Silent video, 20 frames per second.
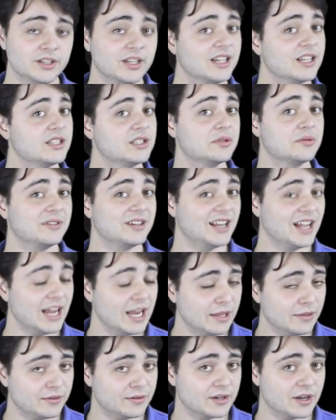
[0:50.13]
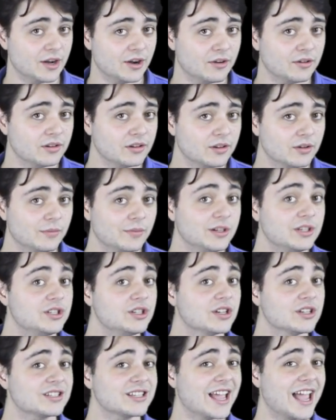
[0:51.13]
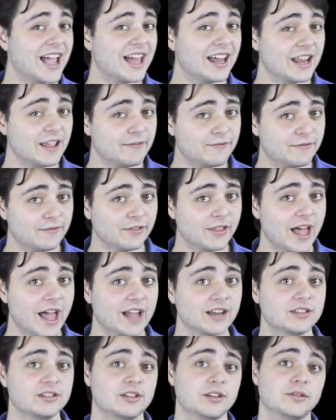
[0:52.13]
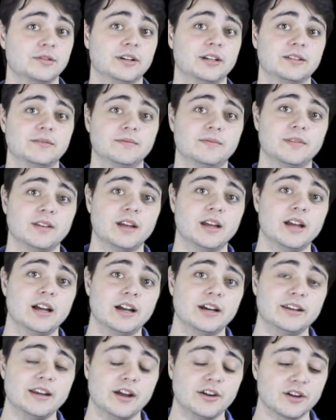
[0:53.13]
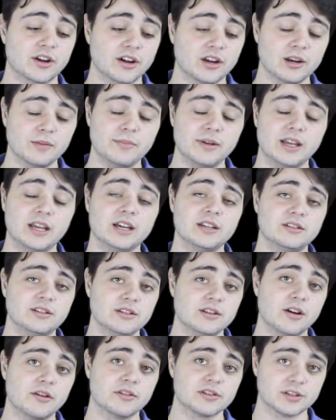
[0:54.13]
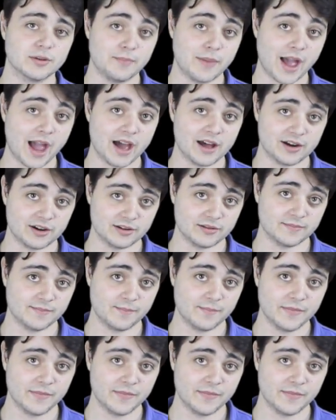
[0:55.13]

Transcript: To get to an eighth note, we just add a flag to it. Now you're going to begin to notice a pattern.